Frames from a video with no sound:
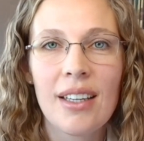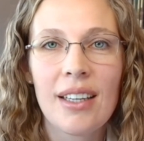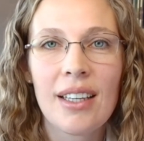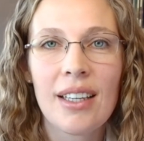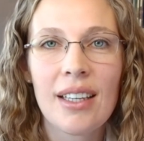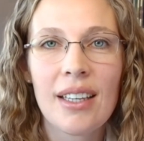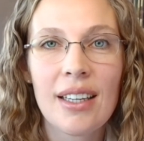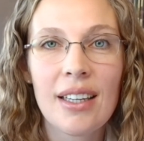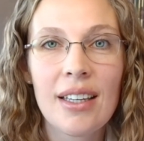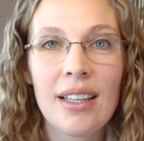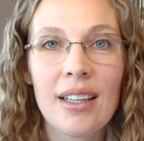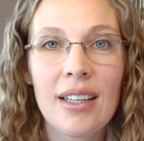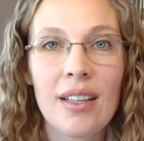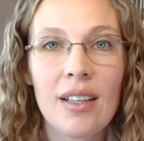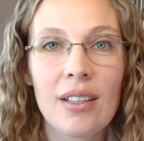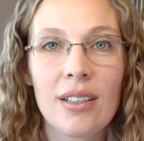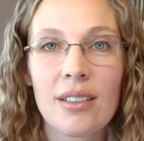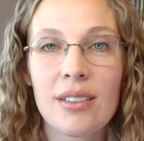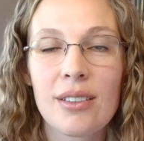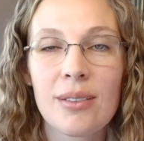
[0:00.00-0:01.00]
He
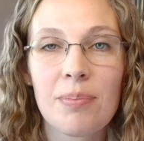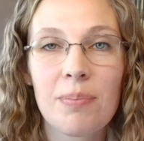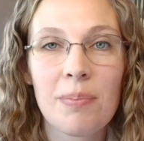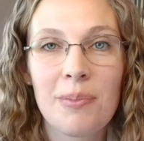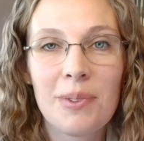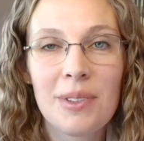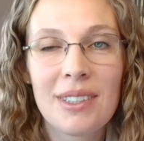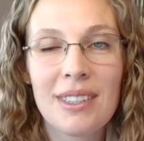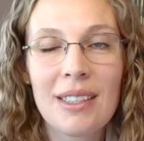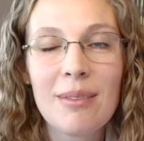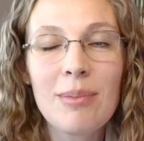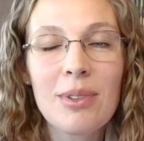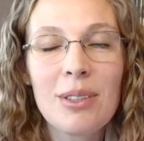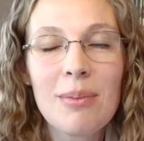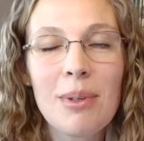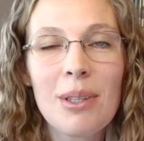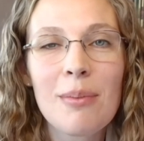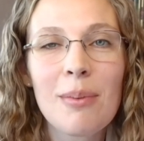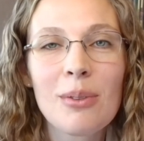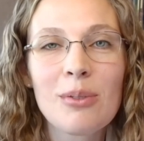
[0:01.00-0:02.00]
seems to
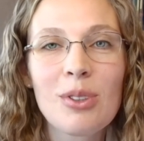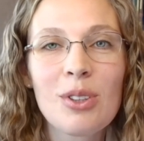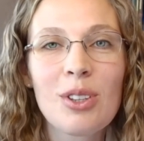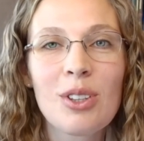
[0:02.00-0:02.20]
be the most